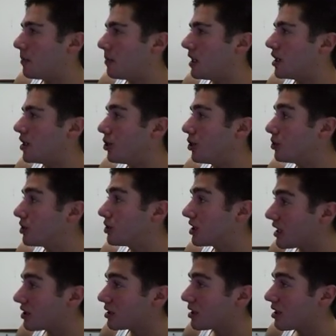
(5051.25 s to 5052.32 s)
like I was
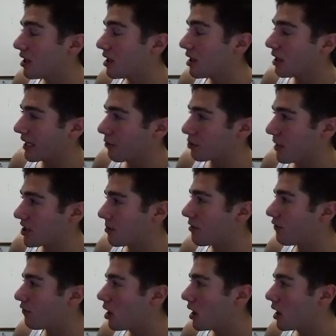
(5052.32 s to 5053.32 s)
mentioning before, link